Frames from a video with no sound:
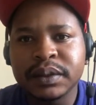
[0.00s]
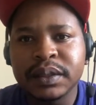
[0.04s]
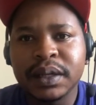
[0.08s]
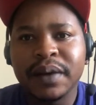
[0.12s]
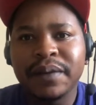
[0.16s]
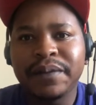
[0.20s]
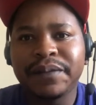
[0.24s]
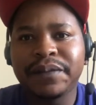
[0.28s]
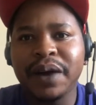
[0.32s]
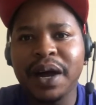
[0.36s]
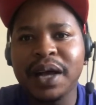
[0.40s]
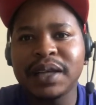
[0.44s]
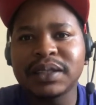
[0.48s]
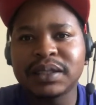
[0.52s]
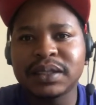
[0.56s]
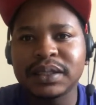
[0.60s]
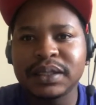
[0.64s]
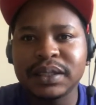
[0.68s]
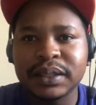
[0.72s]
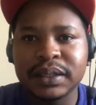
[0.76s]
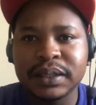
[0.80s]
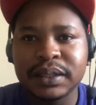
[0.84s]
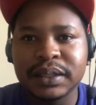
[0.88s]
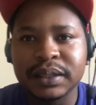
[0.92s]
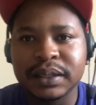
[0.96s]

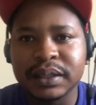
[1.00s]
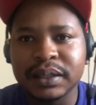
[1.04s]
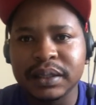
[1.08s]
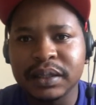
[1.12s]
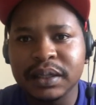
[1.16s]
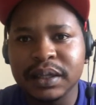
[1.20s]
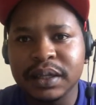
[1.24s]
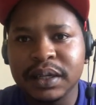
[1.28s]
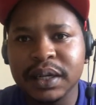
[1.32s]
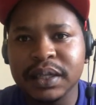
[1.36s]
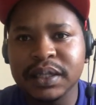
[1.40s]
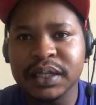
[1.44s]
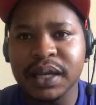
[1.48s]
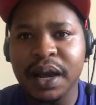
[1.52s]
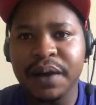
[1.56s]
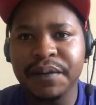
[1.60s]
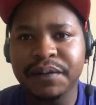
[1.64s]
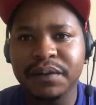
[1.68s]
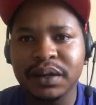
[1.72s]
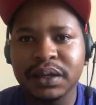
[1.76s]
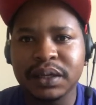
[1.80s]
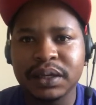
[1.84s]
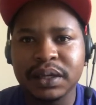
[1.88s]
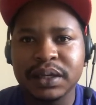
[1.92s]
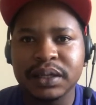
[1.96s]
Fasting as
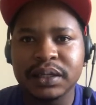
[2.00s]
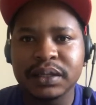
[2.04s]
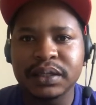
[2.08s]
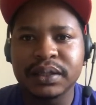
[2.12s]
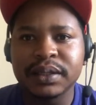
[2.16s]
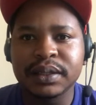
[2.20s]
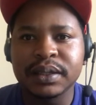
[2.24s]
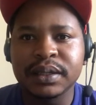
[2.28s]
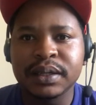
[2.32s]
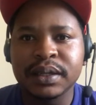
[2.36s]
Africans,